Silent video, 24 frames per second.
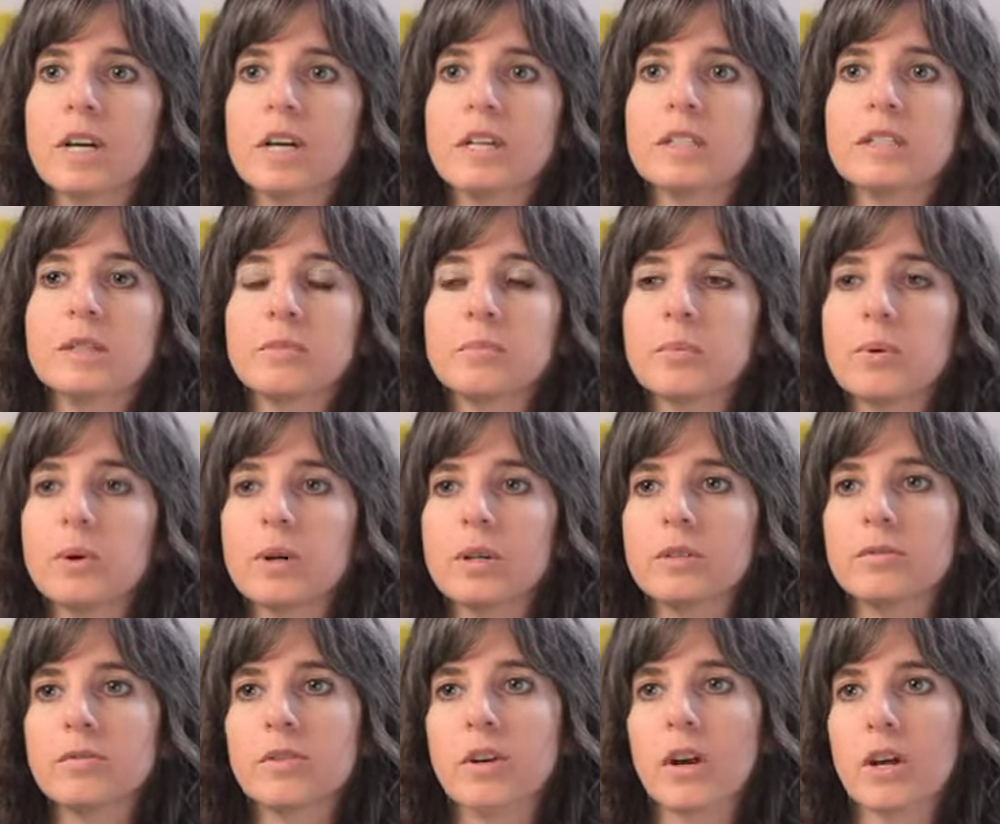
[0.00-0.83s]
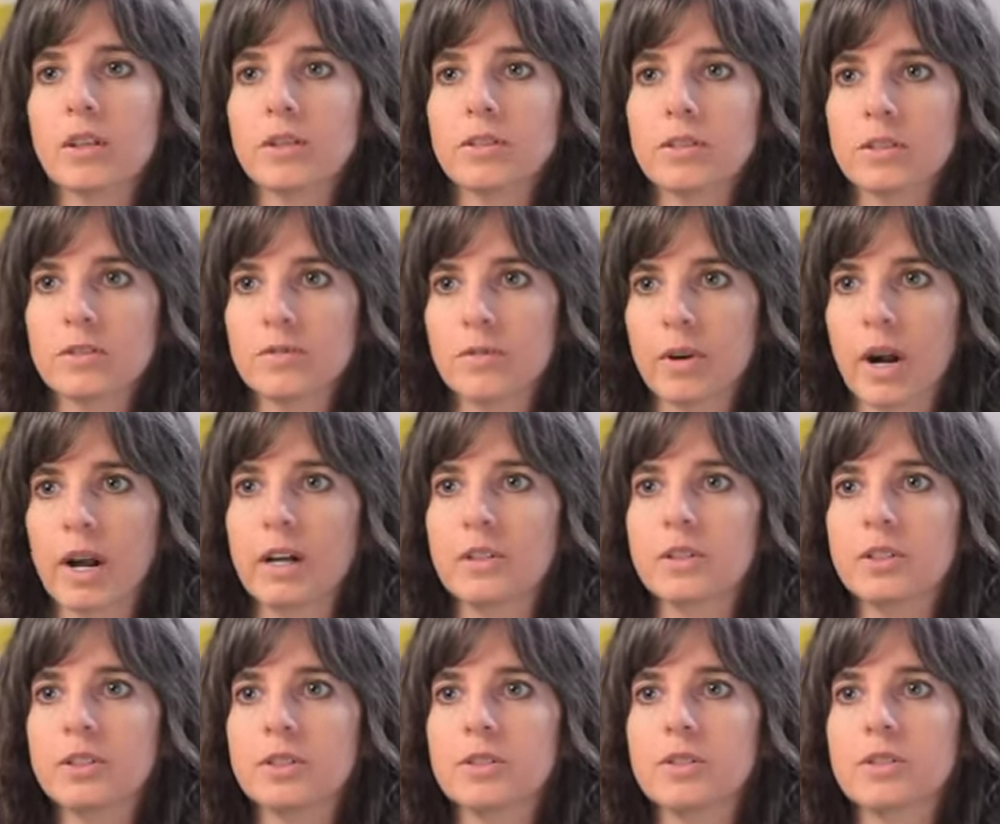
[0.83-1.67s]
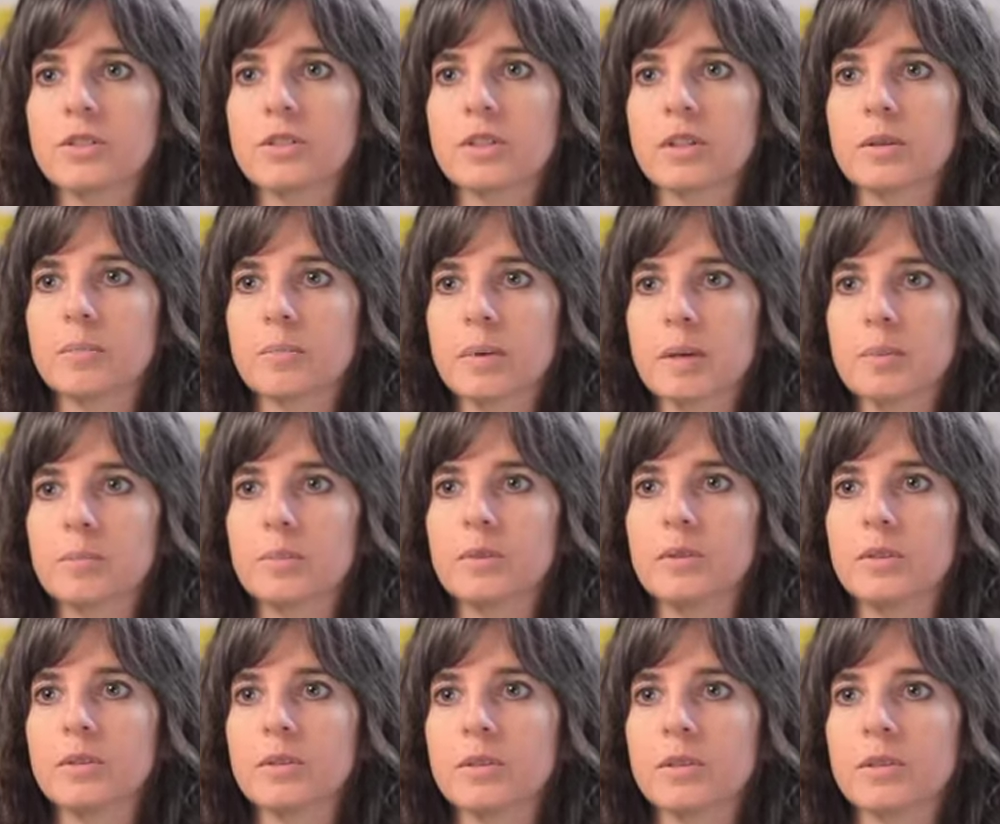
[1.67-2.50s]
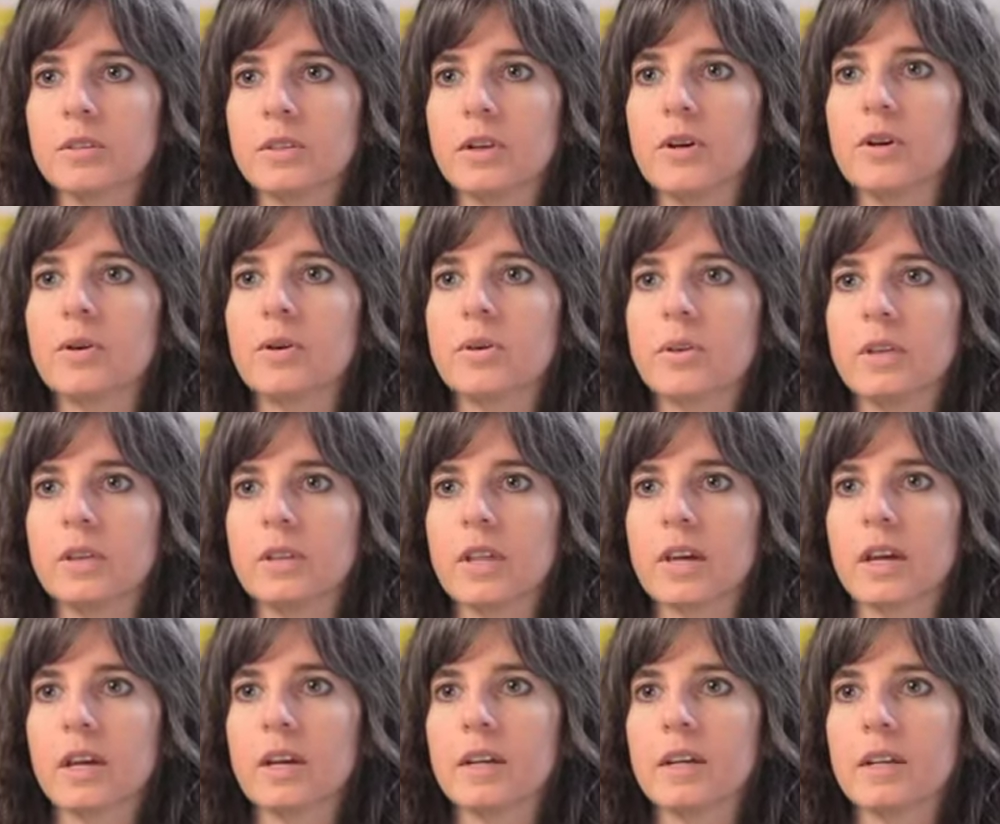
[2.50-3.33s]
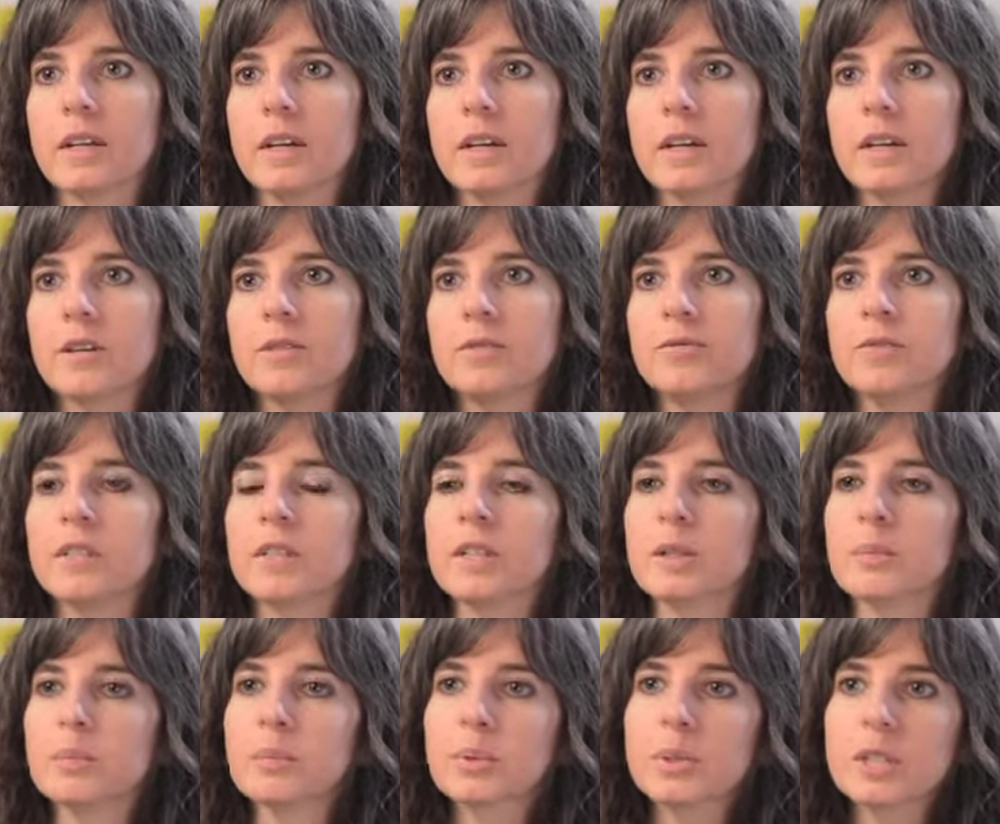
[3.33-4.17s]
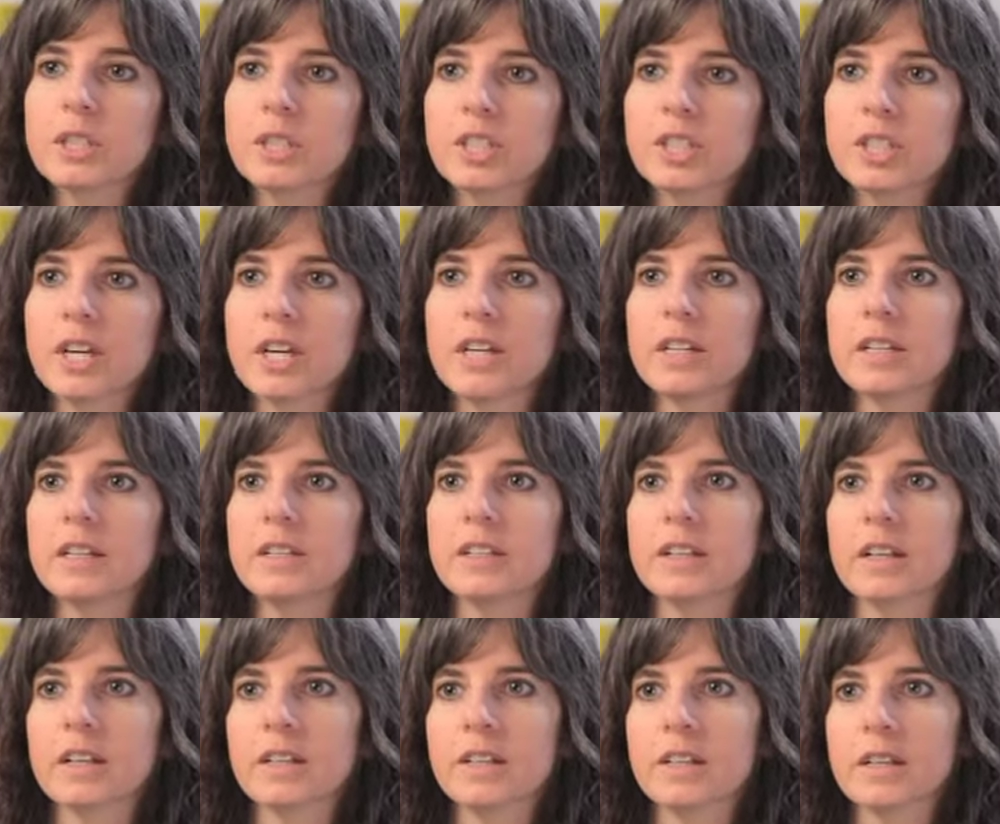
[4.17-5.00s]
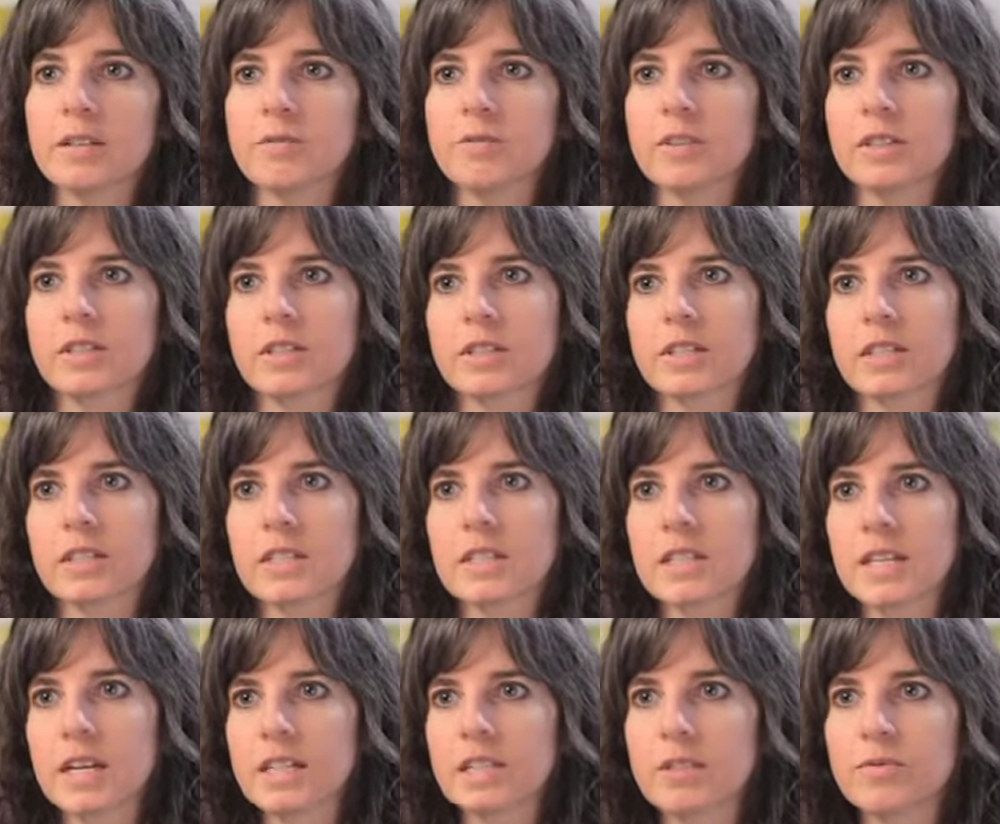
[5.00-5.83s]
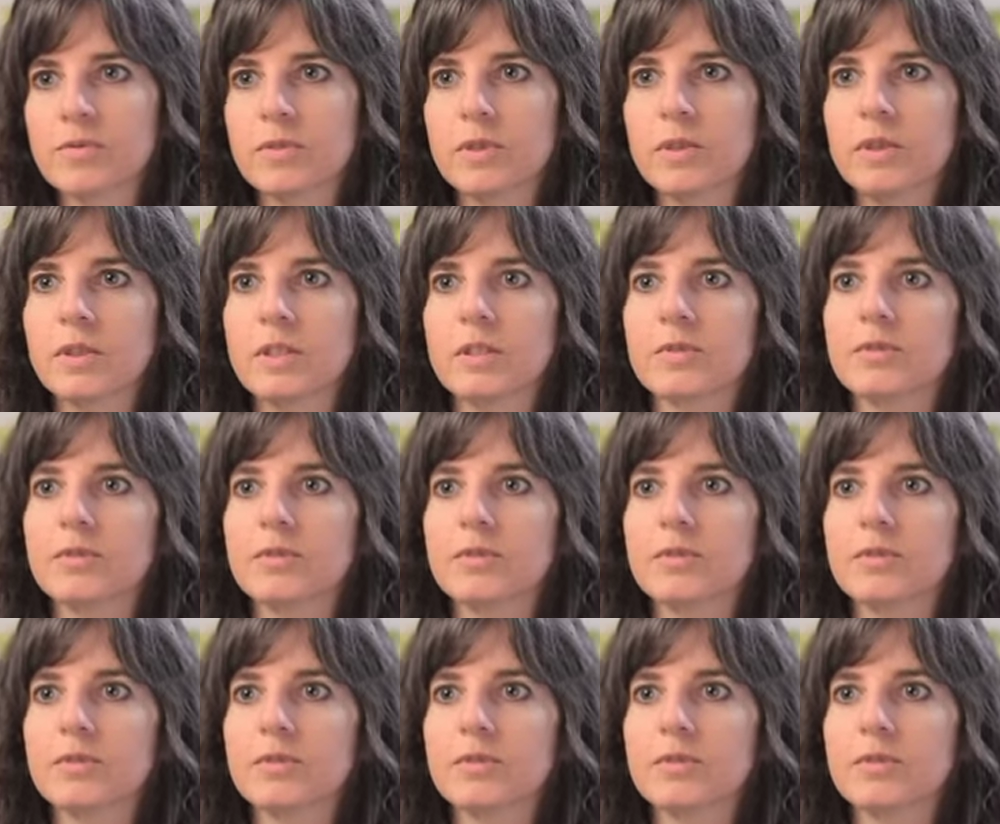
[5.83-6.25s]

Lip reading: it's important for others around you, so that people know that they feel appreciated, that they feel successful.